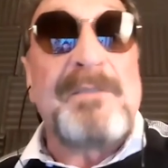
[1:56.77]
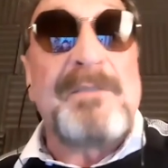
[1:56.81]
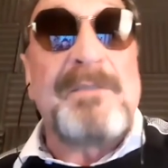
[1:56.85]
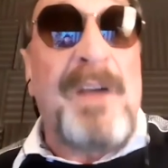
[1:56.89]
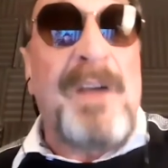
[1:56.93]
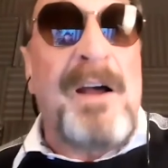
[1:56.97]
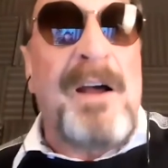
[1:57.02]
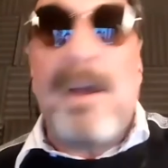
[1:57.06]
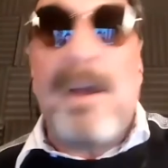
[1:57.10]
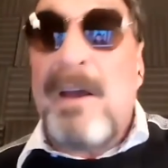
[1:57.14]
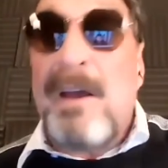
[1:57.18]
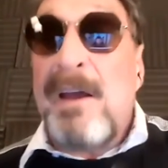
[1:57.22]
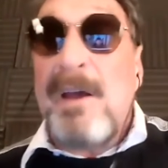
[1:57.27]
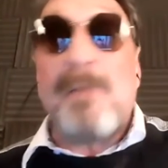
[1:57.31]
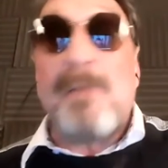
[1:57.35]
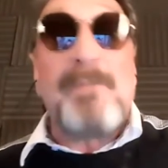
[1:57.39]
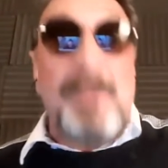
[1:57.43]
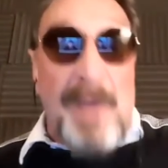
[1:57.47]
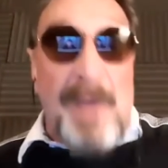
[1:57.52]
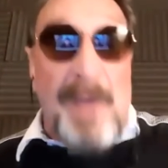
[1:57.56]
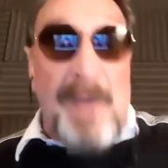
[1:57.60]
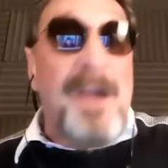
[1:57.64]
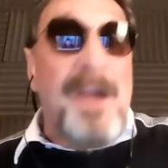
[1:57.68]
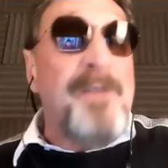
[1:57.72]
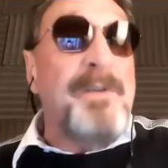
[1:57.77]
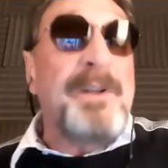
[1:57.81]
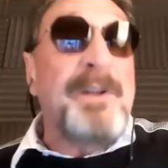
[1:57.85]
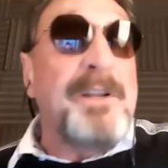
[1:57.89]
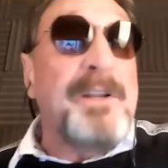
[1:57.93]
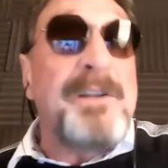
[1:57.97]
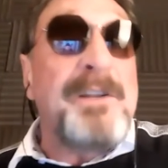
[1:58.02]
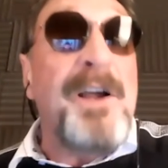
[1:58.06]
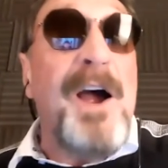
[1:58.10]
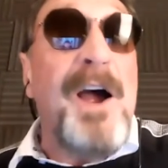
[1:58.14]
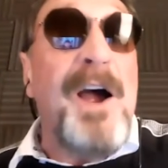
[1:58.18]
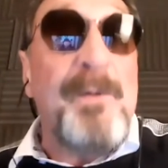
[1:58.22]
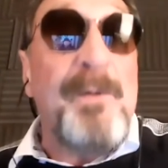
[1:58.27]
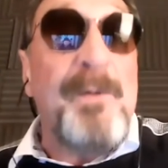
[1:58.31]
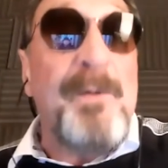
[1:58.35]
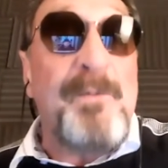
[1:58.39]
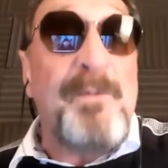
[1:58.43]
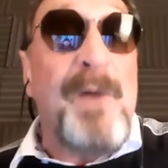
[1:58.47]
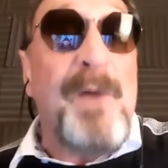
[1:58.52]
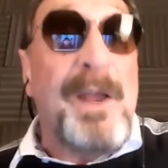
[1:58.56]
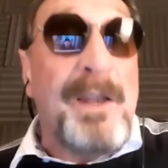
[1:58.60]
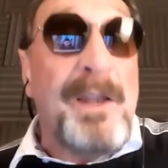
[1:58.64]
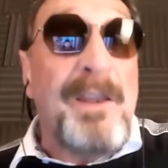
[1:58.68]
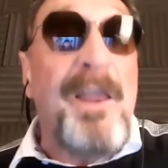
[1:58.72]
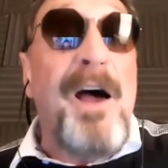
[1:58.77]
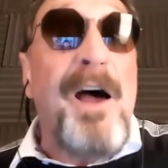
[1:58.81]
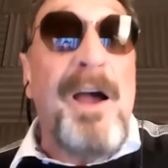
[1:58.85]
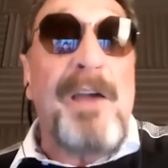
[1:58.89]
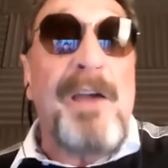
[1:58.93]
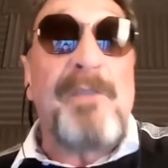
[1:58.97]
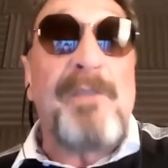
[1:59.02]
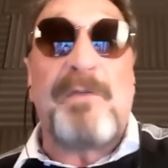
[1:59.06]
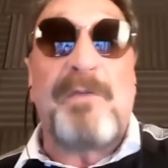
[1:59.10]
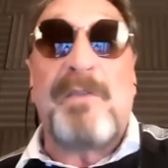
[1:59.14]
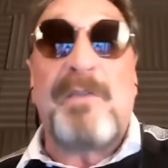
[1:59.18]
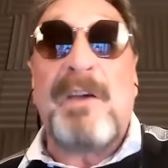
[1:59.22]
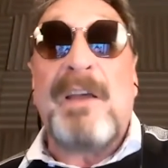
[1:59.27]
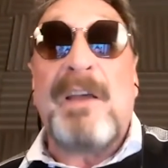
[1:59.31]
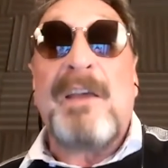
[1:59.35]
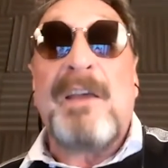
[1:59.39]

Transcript: I am having the time of my life.